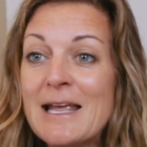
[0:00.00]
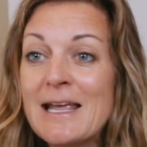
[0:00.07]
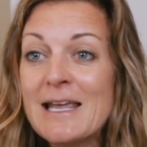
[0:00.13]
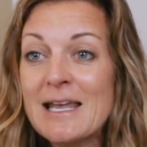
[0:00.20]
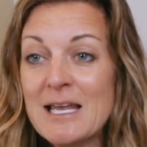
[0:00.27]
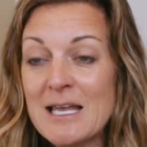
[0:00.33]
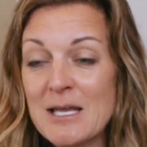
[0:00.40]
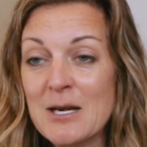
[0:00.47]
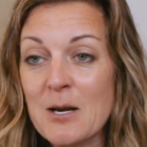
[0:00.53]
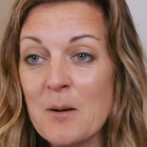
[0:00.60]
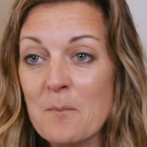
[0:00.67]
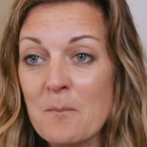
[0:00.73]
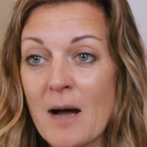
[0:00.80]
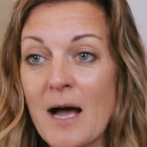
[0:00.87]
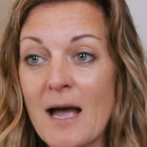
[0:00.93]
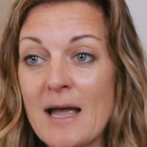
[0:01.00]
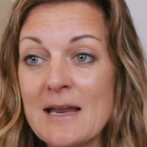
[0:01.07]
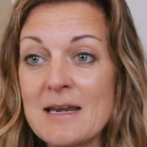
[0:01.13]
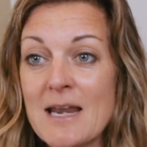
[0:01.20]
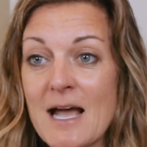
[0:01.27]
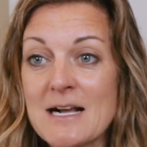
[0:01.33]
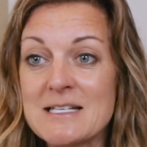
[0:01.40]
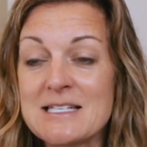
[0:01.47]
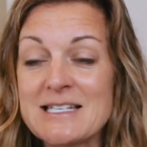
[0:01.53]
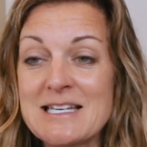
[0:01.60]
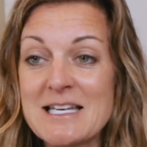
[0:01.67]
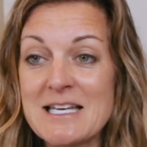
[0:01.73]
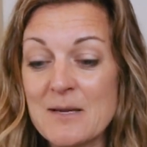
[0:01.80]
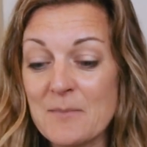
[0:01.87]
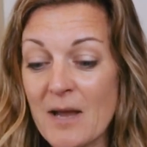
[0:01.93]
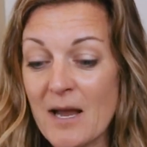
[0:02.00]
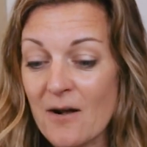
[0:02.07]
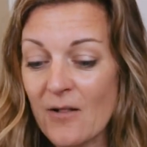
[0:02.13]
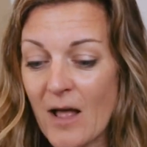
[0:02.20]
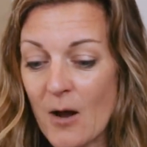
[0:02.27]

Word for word: in my my next email.